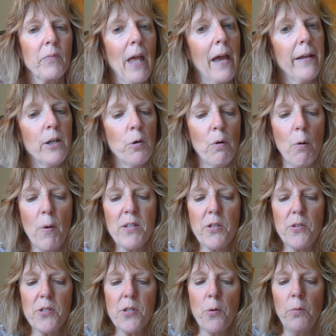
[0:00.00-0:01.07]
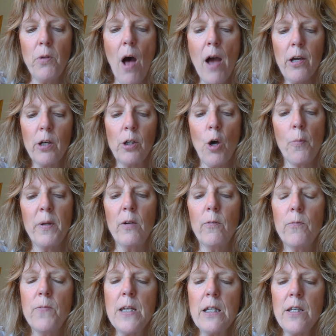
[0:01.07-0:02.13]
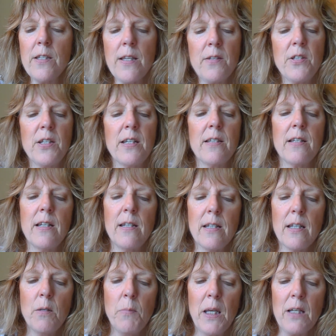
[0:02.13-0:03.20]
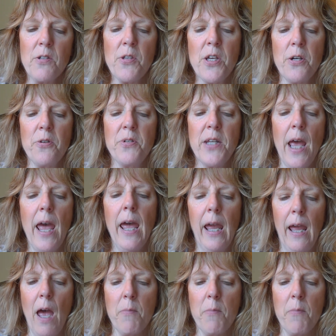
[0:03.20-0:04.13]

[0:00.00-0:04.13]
I know it wasn't so long ago, but it feels as distant to me as their day,